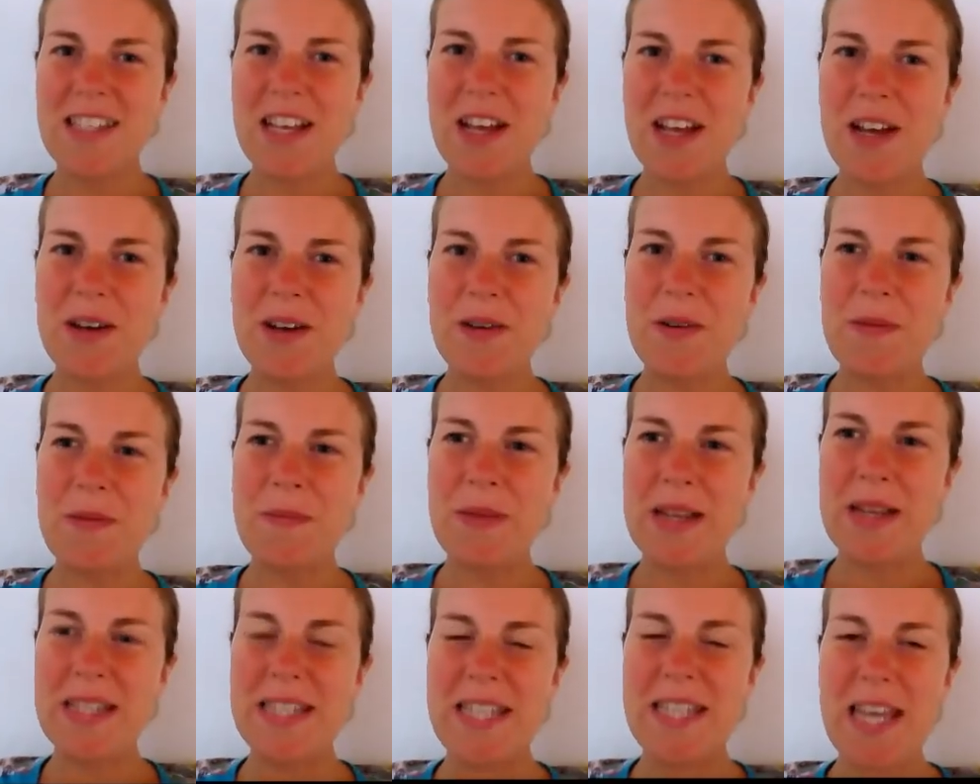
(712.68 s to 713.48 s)

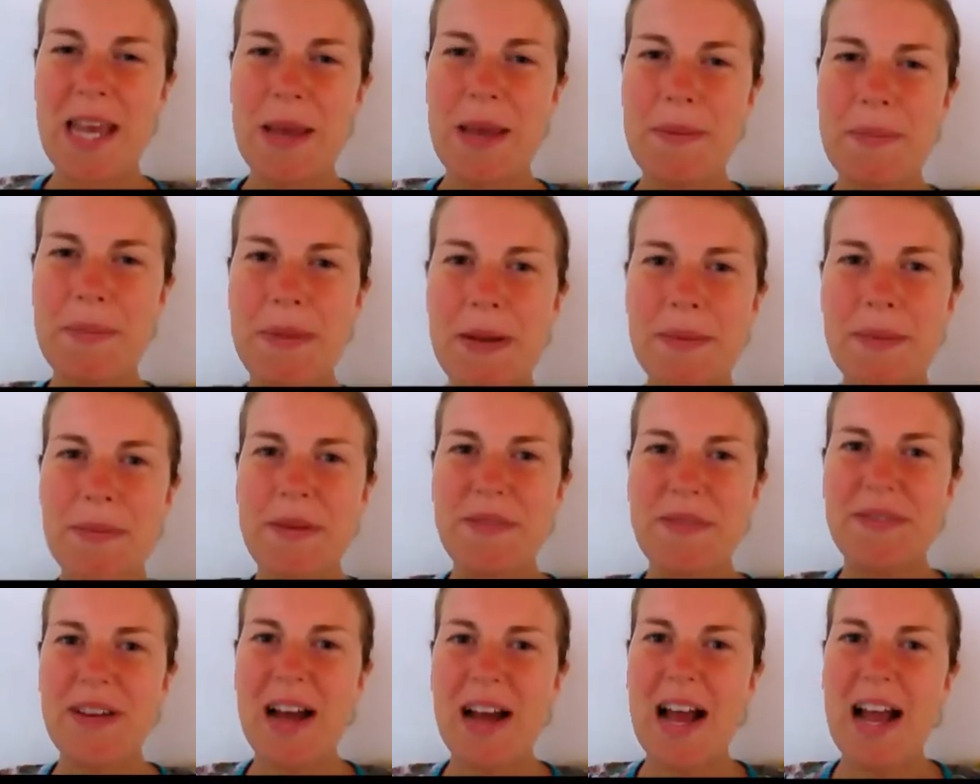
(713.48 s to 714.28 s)
So my
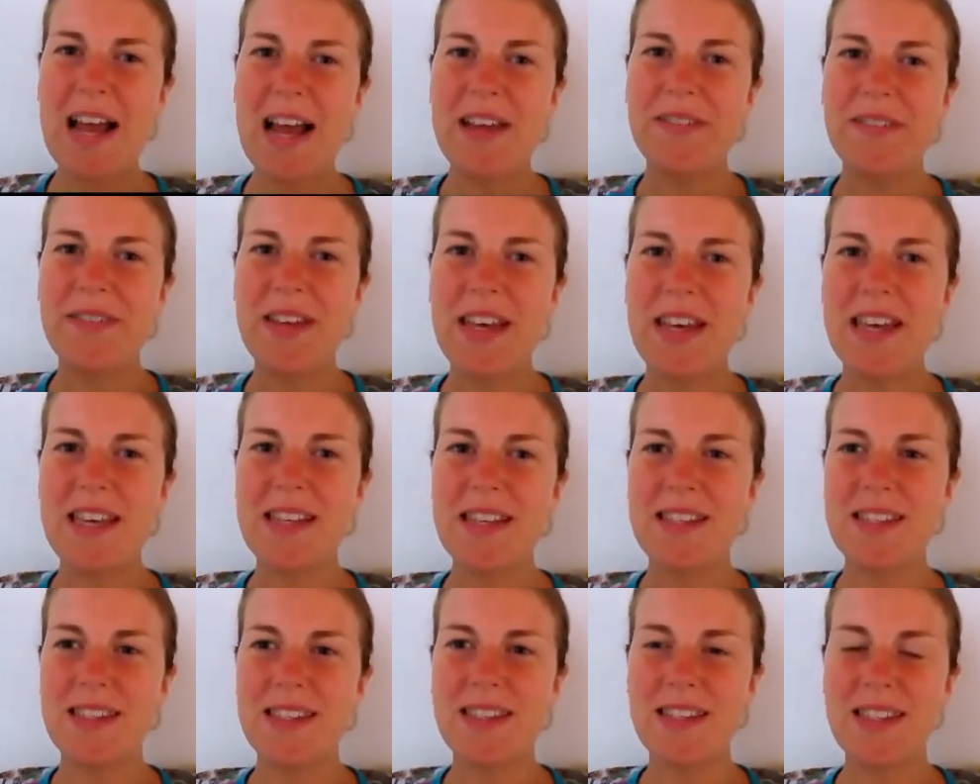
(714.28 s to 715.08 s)
tip number 5
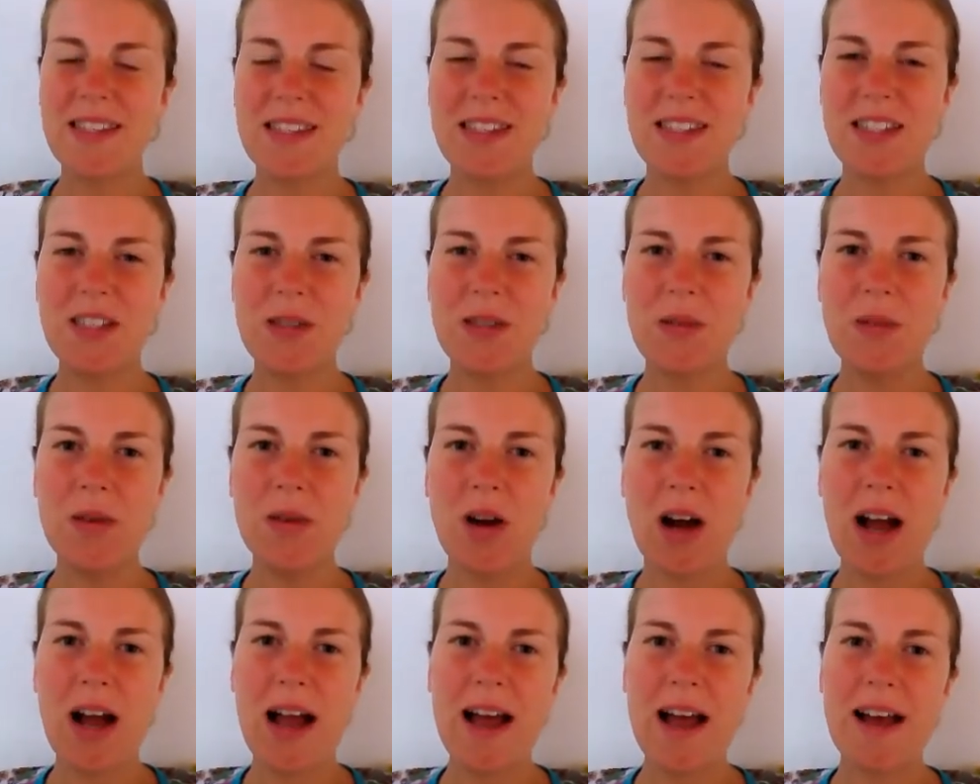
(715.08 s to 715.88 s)
is
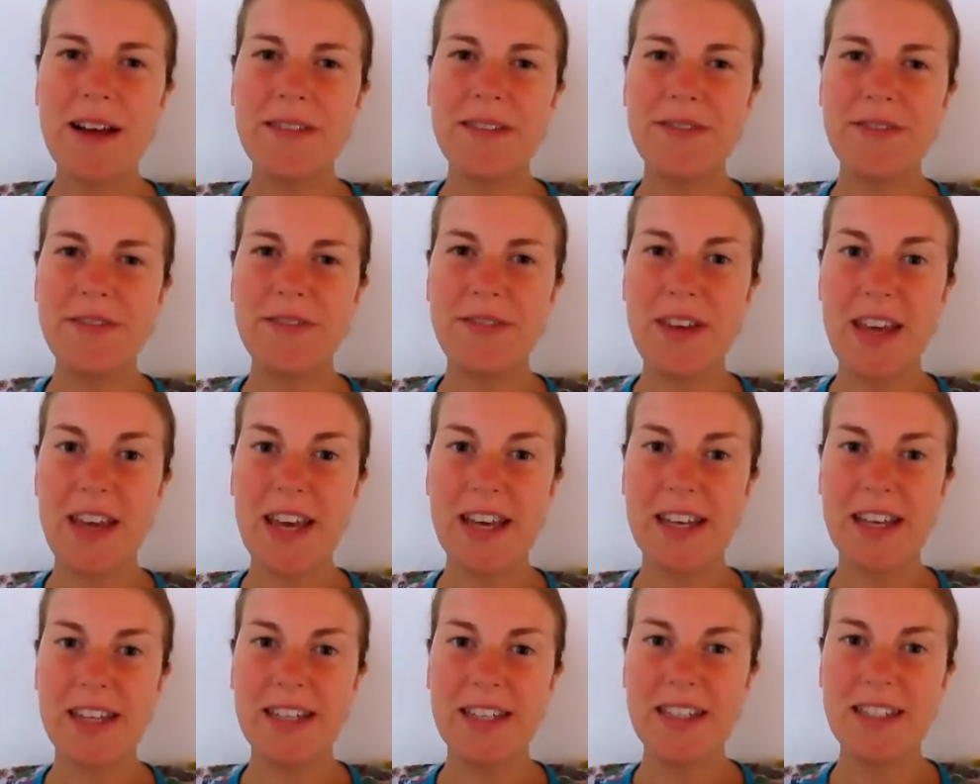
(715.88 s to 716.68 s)
to not have
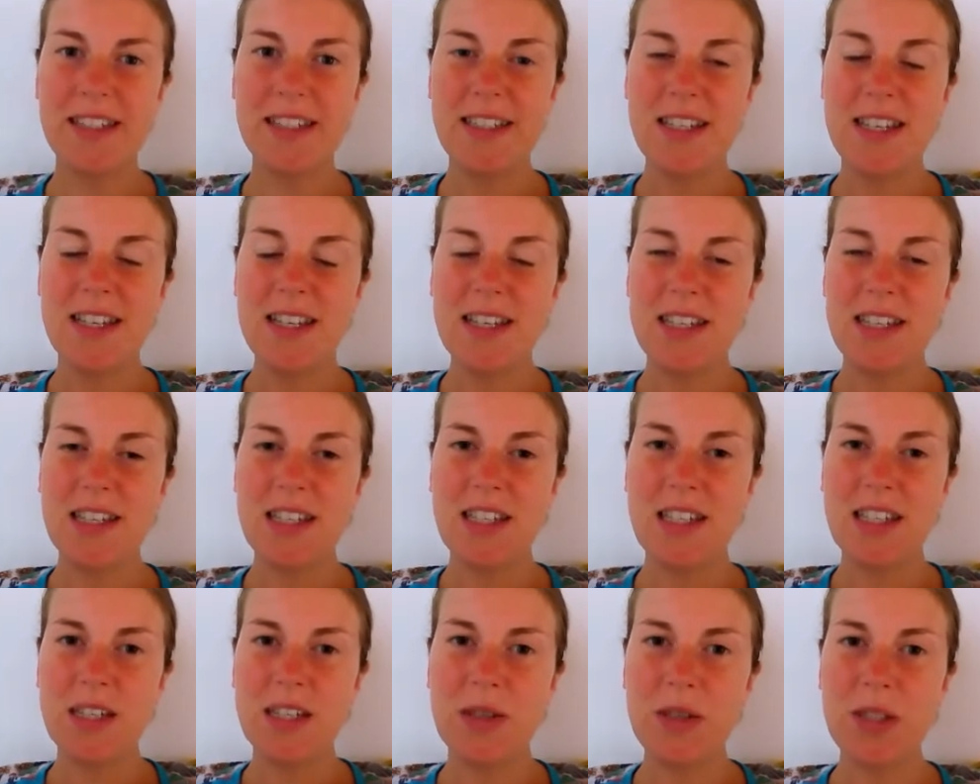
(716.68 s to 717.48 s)
fear.
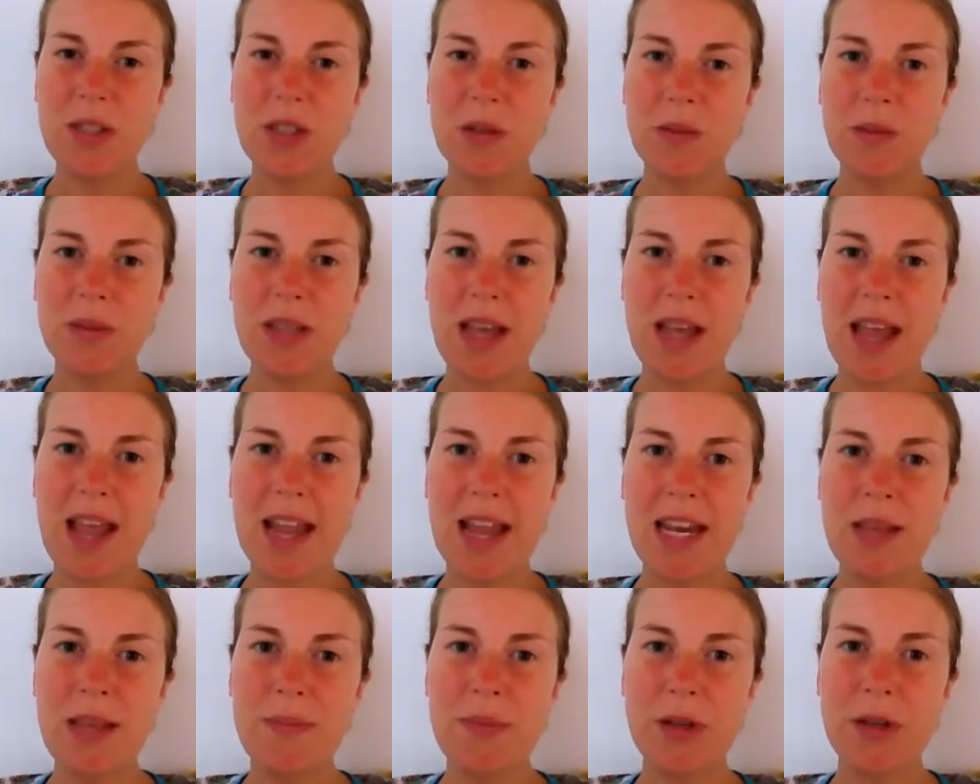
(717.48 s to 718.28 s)
So don't
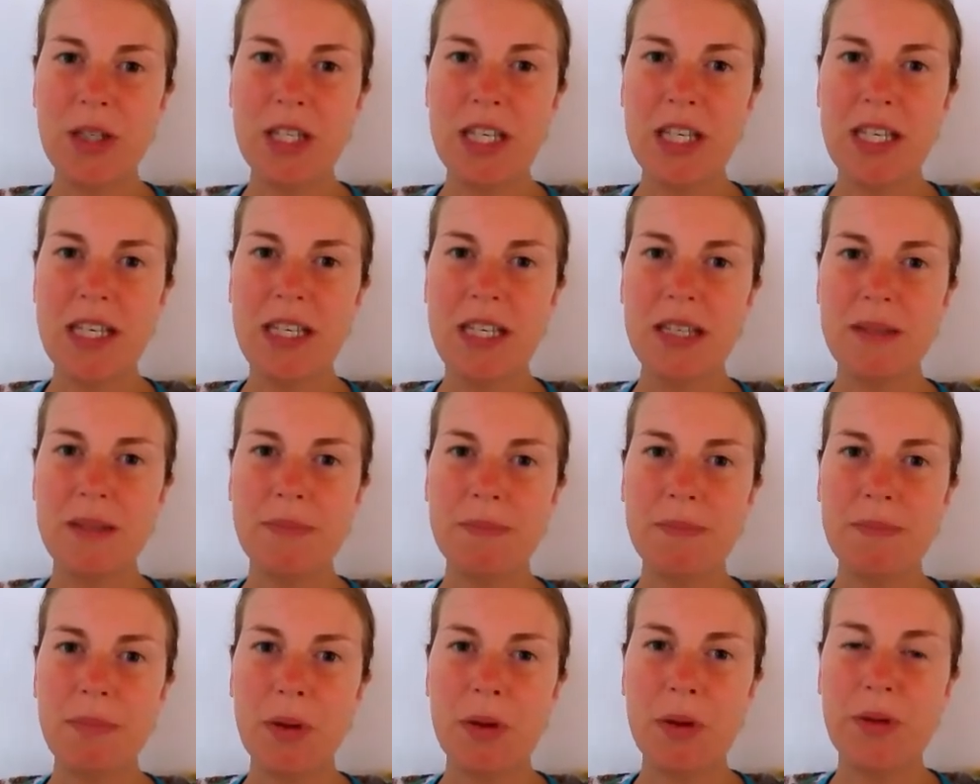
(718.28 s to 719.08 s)
let
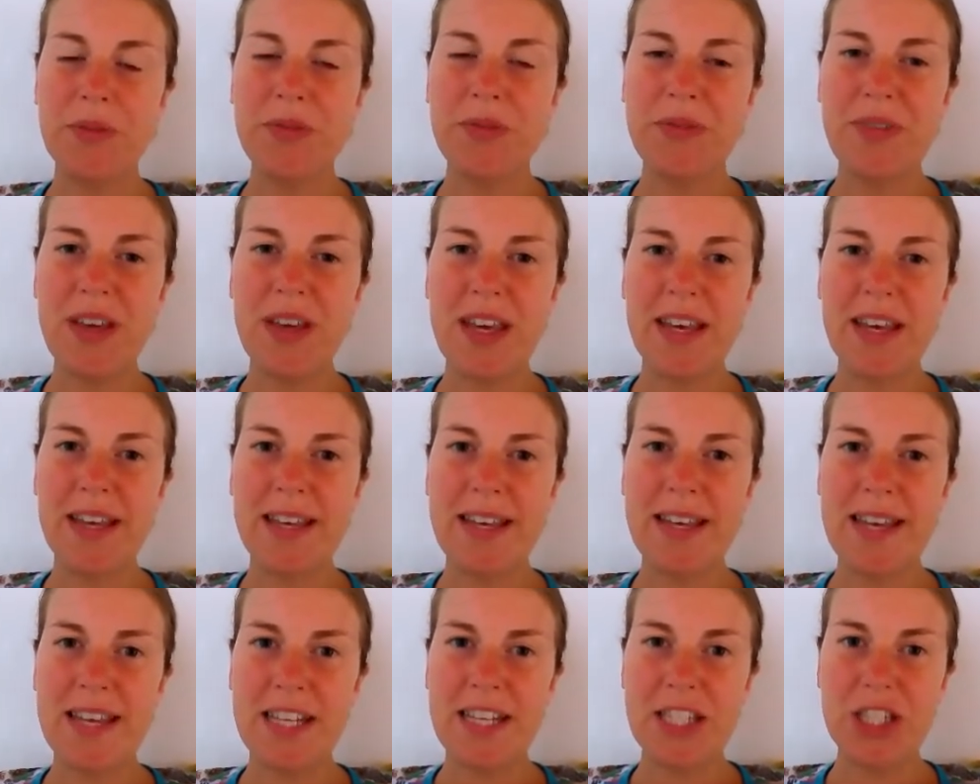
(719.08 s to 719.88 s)
anybody put
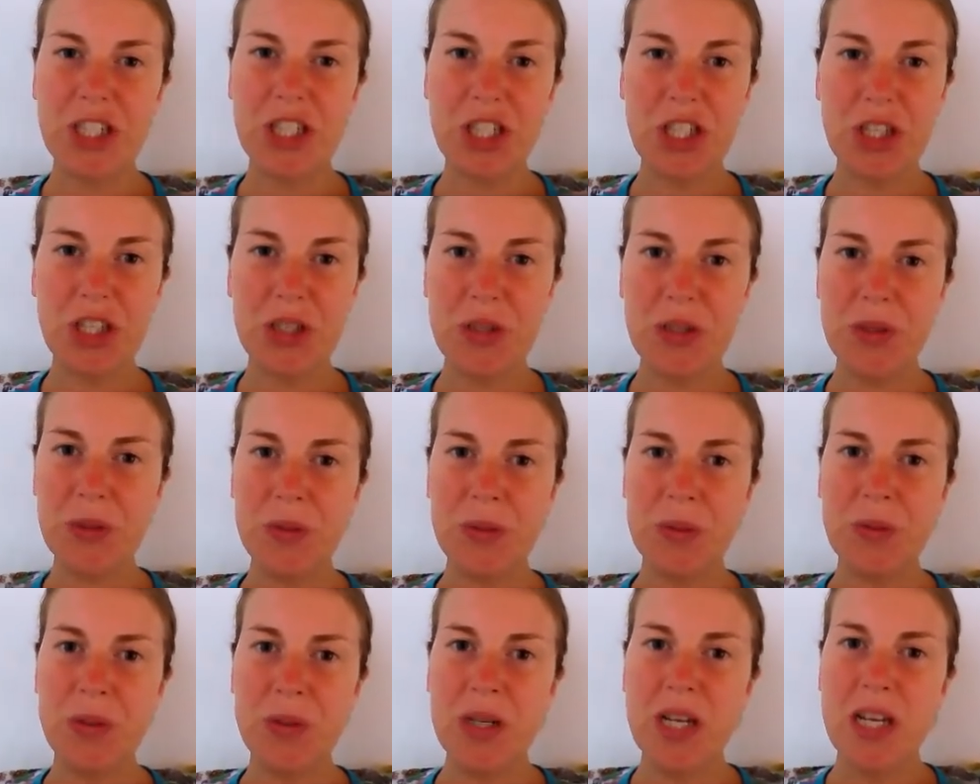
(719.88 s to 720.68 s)
fear into
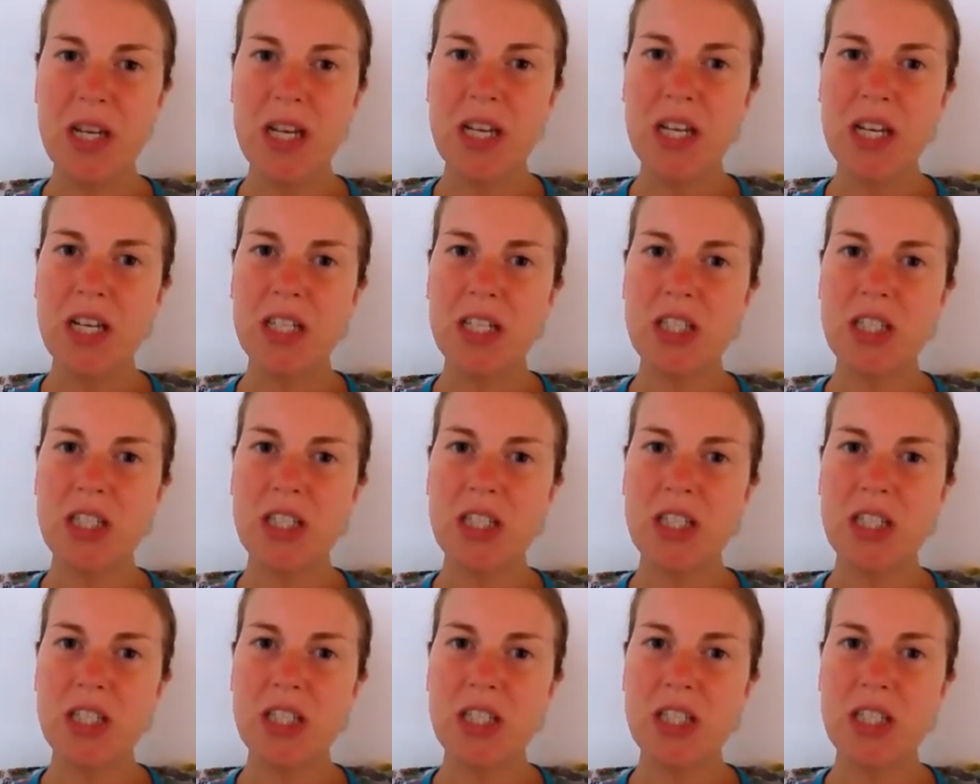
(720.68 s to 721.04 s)
you.